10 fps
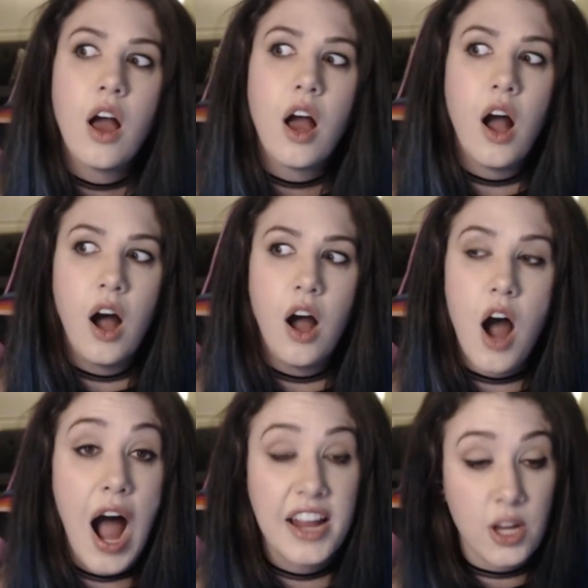
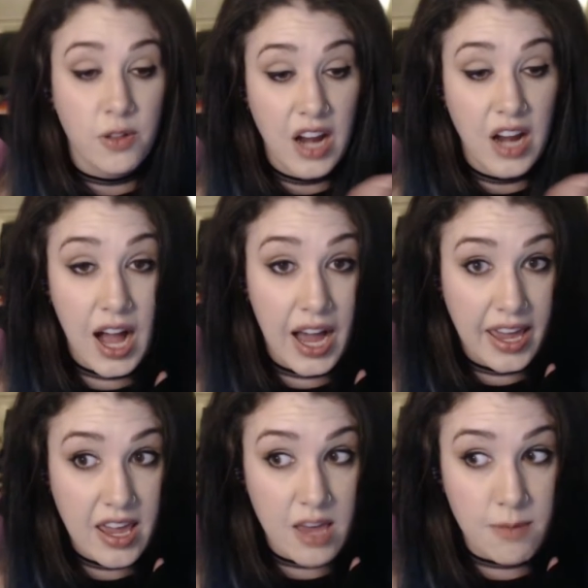I know that
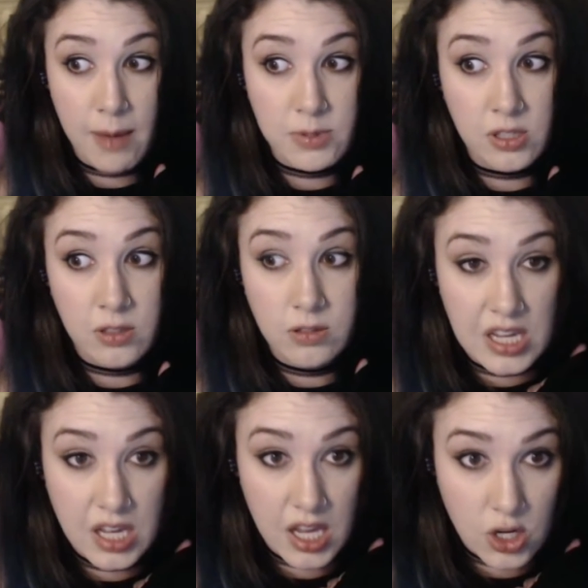I am absolutely
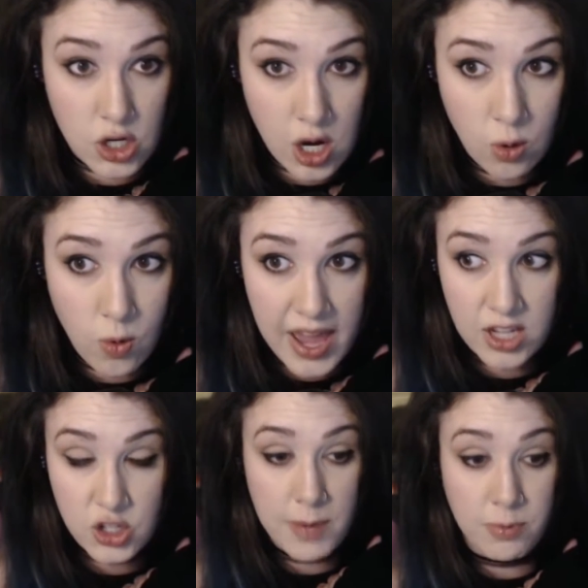in no way,
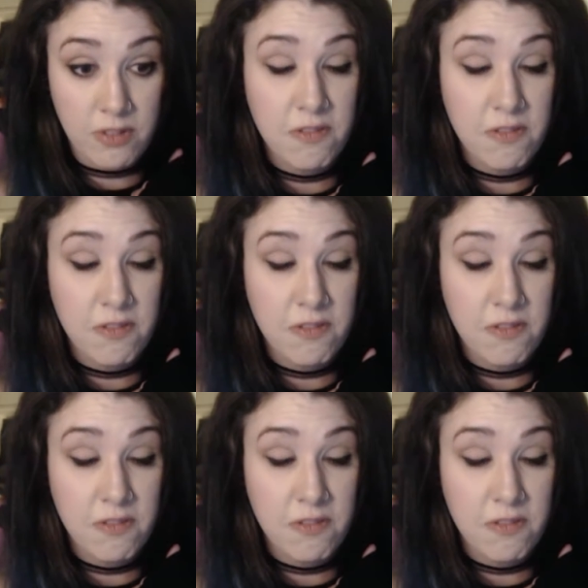shape, or